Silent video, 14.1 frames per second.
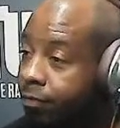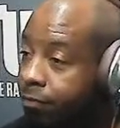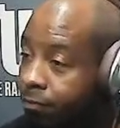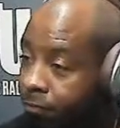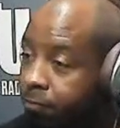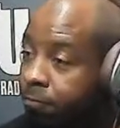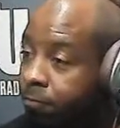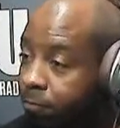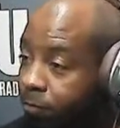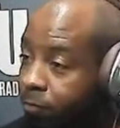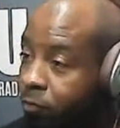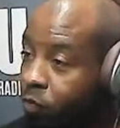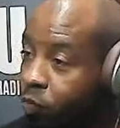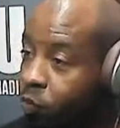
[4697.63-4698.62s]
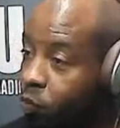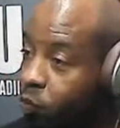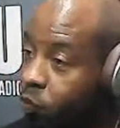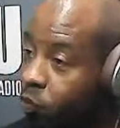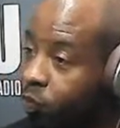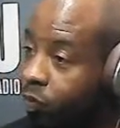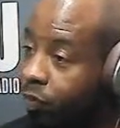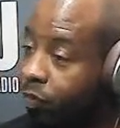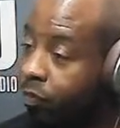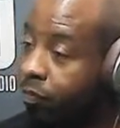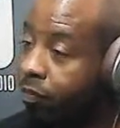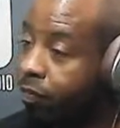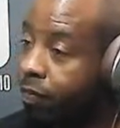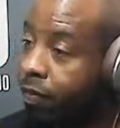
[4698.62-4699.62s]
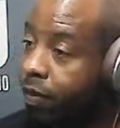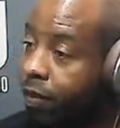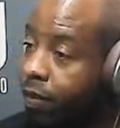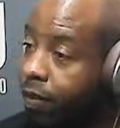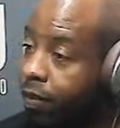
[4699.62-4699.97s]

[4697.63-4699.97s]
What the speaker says: Because Trump wouldn't have been put in that position.